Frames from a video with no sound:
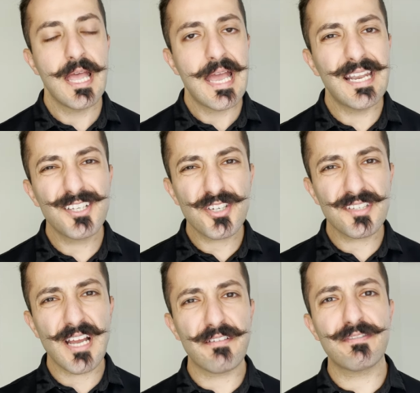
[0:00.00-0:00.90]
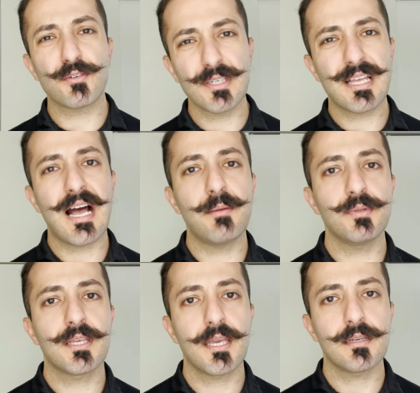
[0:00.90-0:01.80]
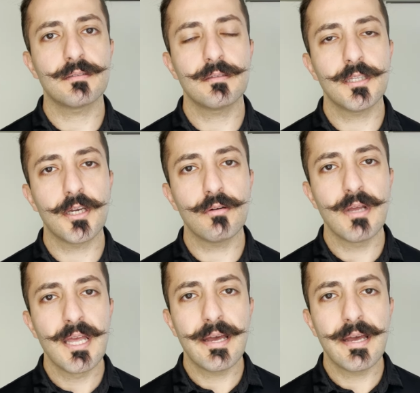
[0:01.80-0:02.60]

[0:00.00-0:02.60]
And it just got very complicated, you know?